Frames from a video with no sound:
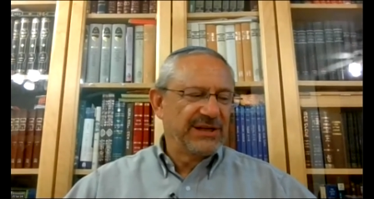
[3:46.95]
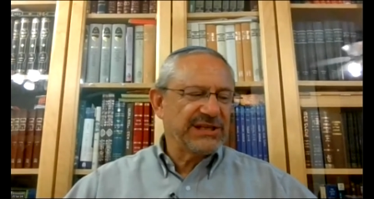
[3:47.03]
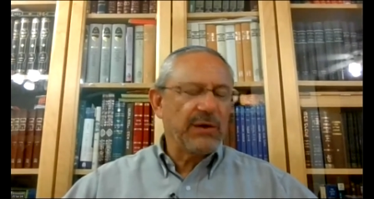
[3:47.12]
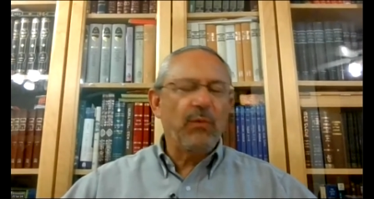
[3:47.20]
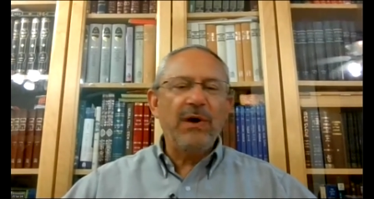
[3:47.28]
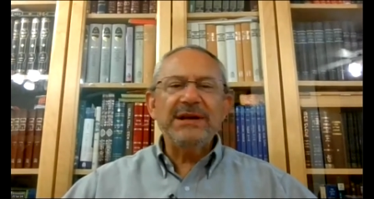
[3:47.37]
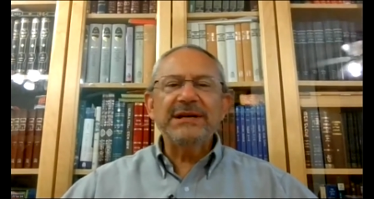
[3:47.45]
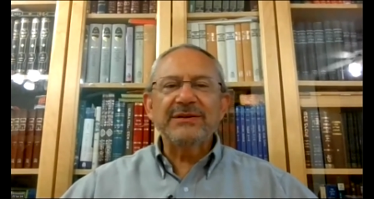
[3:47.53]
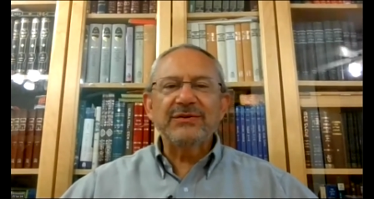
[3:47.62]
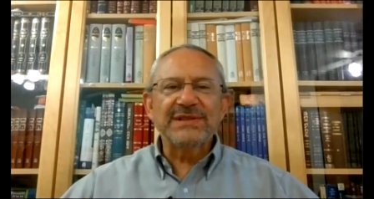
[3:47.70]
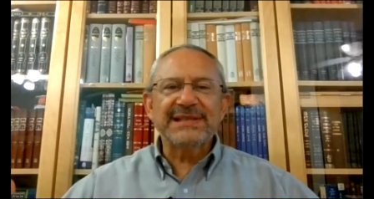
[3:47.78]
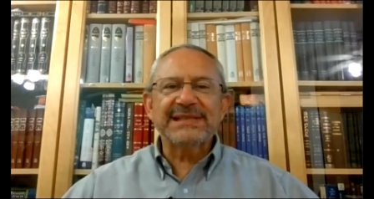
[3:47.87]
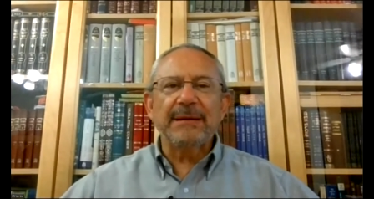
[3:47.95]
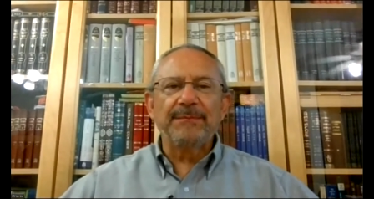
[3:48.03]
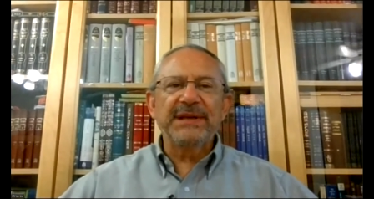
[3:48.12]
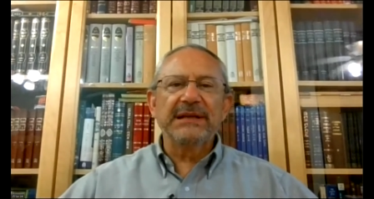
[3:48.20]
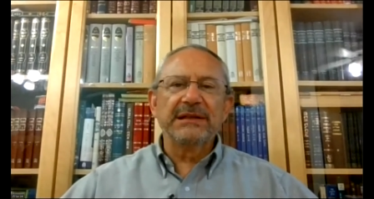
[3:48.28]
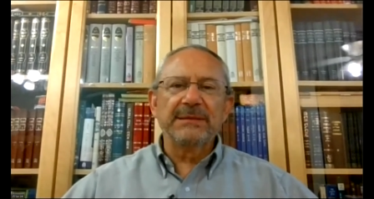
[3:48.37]
So I wanted to do
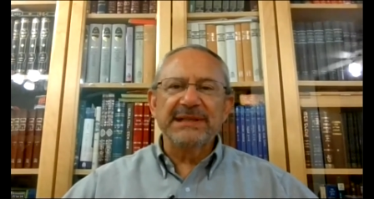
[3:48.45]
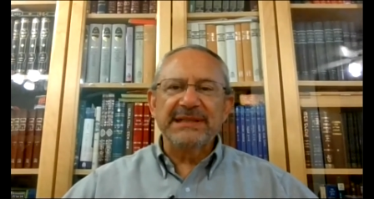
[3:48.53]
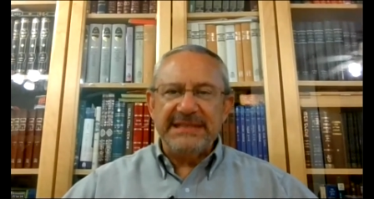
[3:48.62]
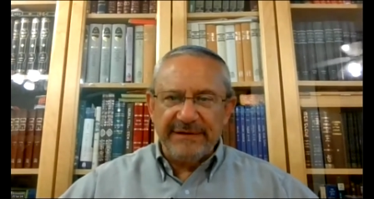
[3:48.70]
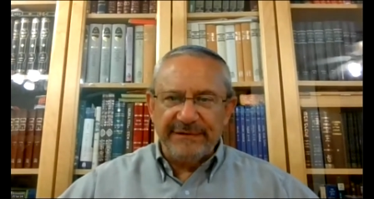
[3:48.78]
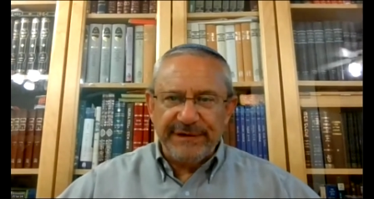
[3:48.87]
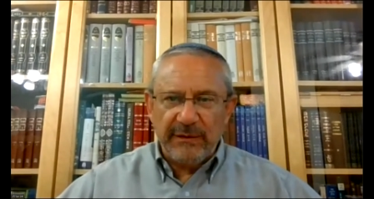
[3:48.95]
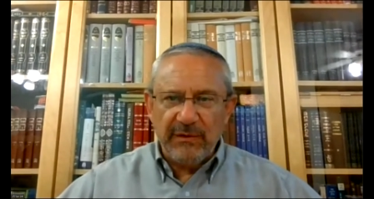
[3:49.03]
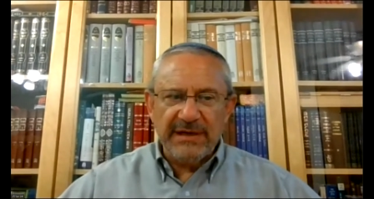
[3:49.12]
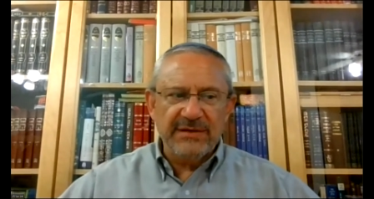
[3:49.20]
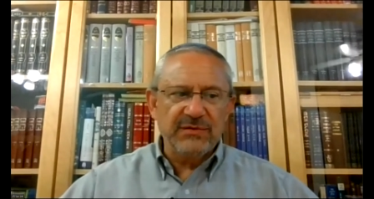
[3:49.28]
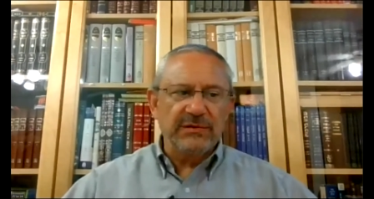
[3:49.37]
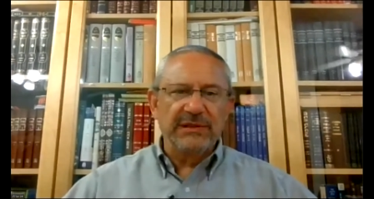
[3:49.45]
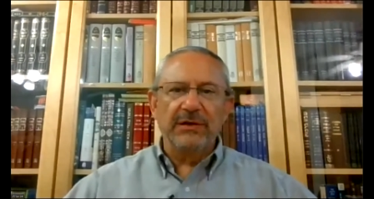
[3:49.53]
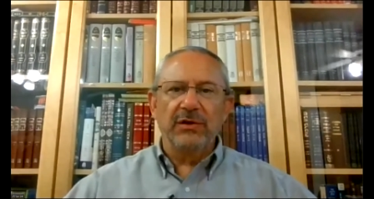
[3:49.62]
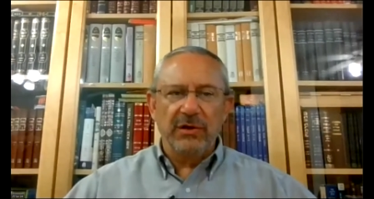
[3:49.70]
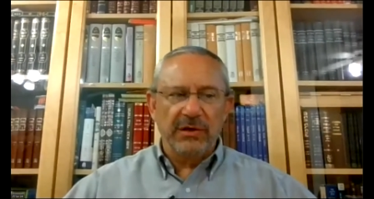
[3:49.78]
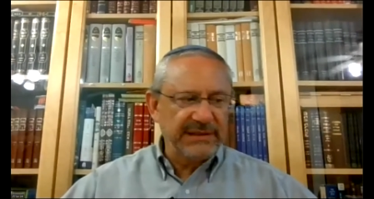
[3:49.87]
something a little bit different. I wanted to do a
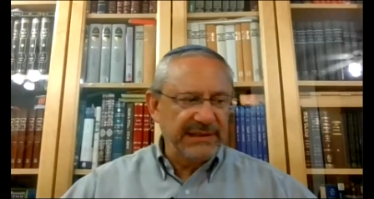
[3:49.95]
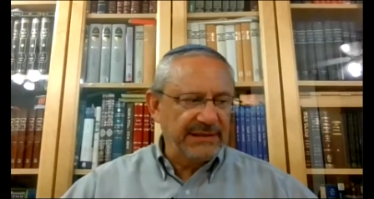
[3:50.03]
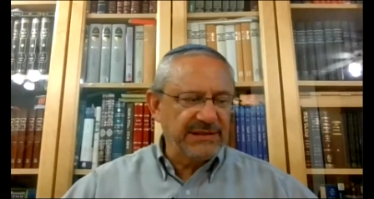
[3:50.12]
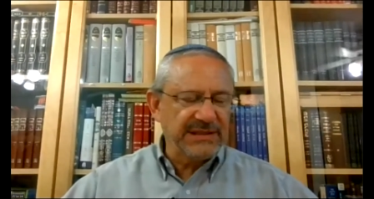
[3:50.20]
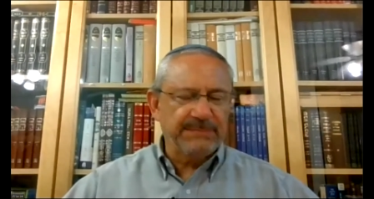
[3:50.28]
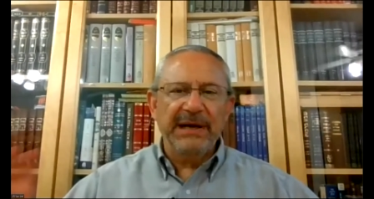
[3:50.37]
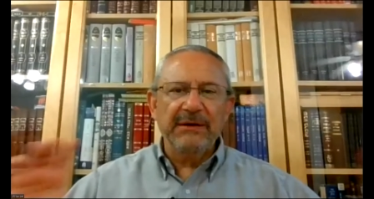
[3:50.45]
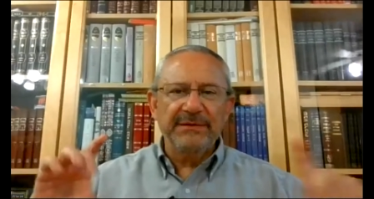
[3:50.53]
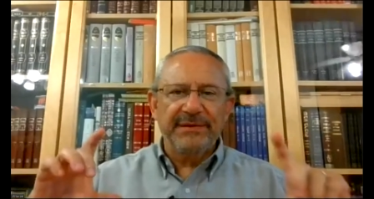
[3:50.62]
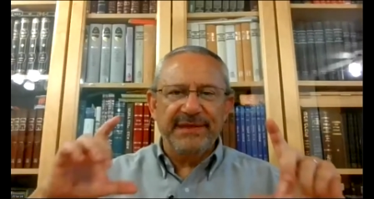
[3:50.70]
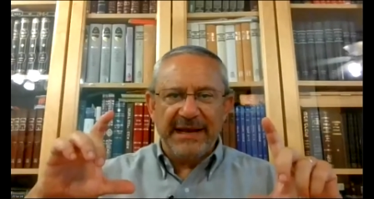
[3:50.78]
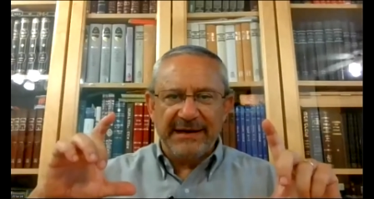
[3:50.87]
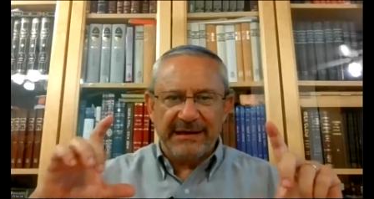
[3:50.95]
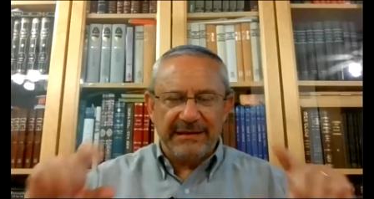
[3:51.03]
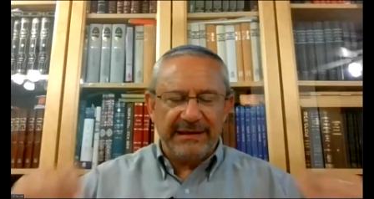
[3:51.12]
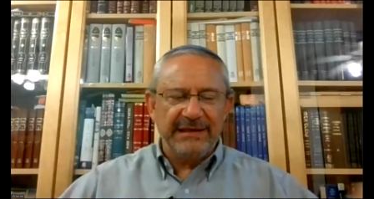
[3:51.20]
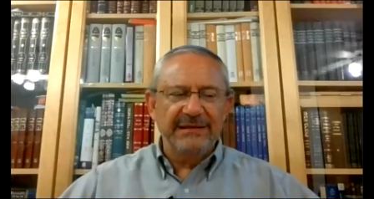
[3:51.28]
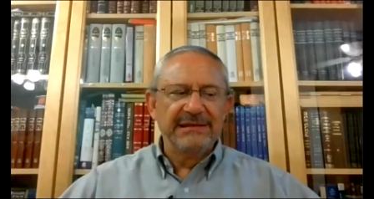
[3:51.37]
little hook. And just
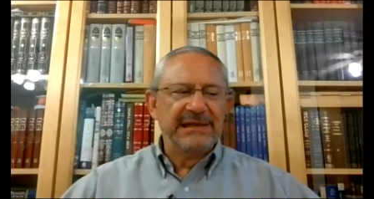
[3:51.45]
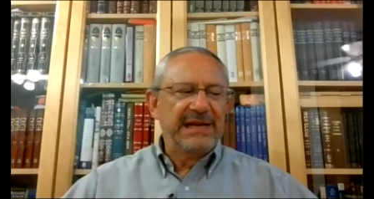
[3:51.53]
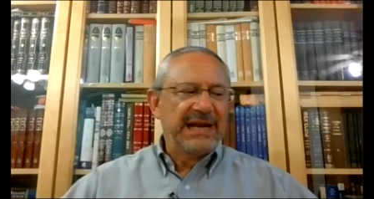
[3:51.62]
parenthetically,